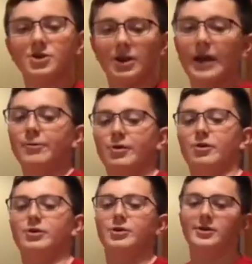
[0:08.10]
Cooking with
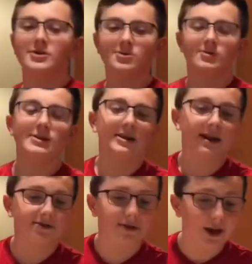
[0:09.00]
Garner. So in today's
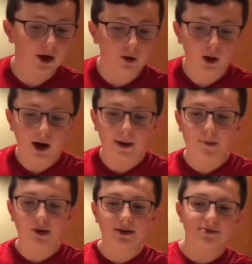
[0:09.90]
video, I'm
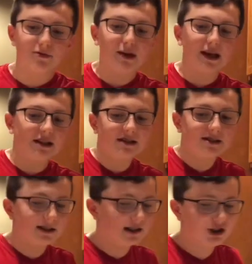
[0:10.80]
going to be making this
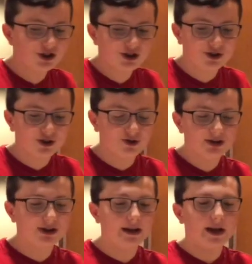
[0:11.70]
delicious sirloin
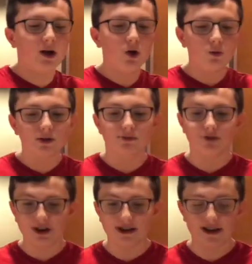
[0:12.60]
steak with some
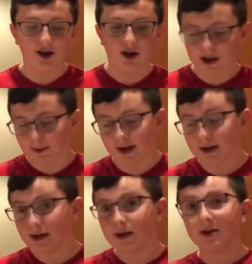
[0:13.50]
cheesy garlic bread.
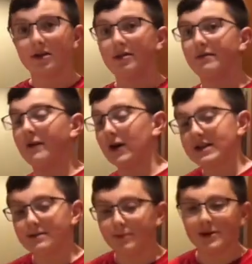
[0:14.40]
Very
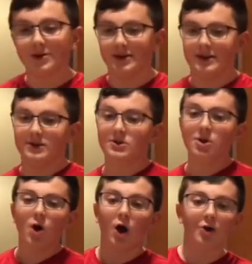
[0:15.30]
simple ingredients.
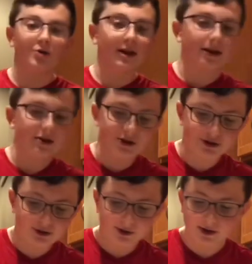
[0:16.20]
All you need is your
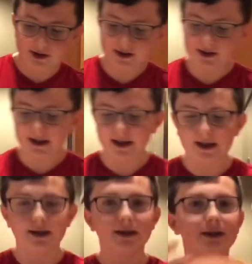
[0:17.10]
sirloin
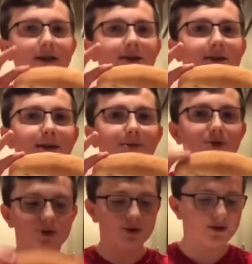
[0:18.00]
steak, some
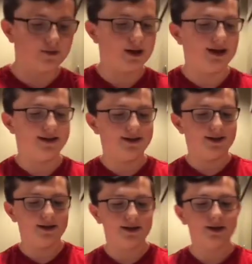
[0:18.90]
sort of bread,
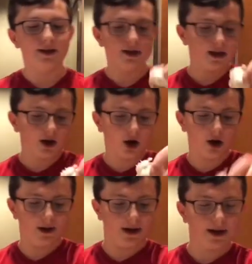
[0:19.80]

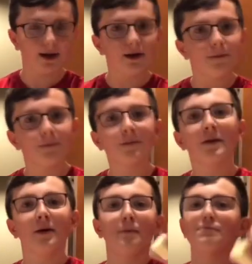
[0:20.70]
garlic,
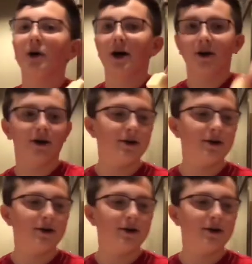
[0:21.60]
butter,